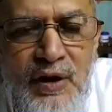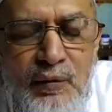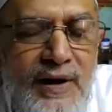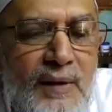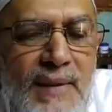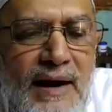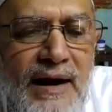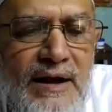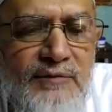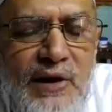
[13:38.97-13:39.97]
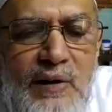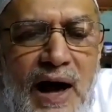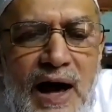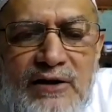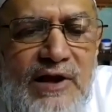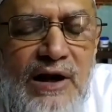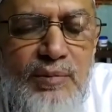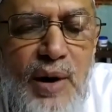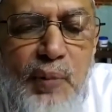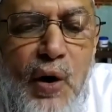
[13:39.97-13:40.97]
When Nabi Kareem sallallahu alayhi wa
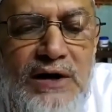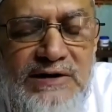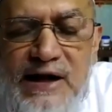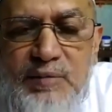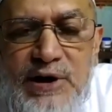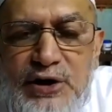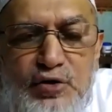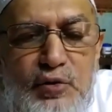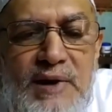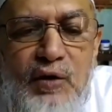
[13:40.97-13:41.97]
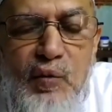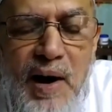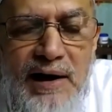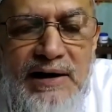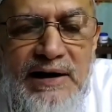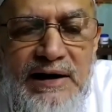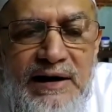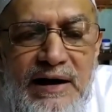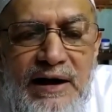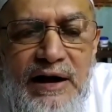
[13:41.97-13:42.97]
sallam appointed me to be a
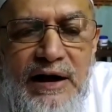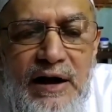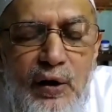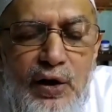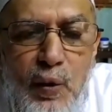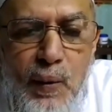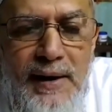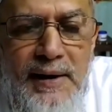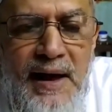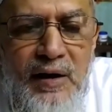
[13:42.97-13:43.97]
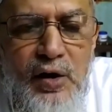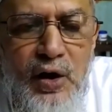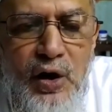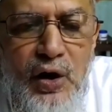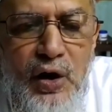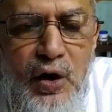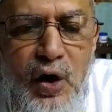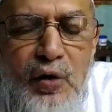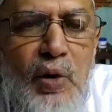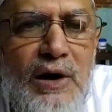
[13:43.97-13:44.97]
wali or governor
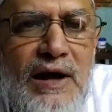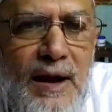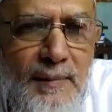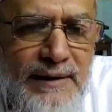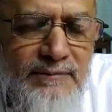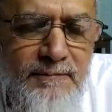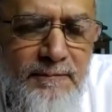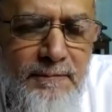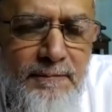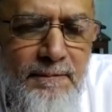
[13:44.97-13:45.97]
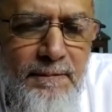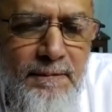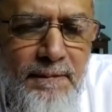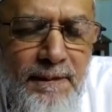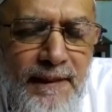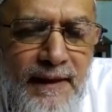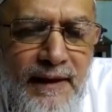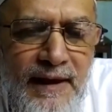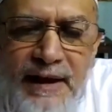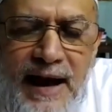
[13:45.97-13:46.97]
of Mulk Yemen,
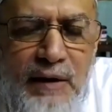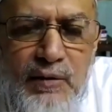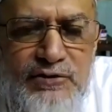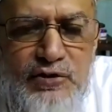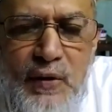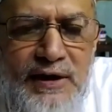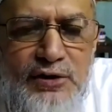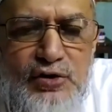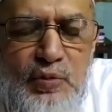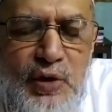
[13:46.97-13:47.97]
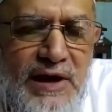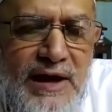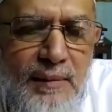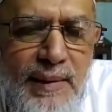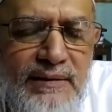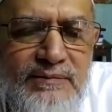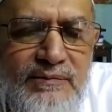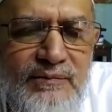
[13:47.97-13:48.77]
and I was going to Mulk Yemen,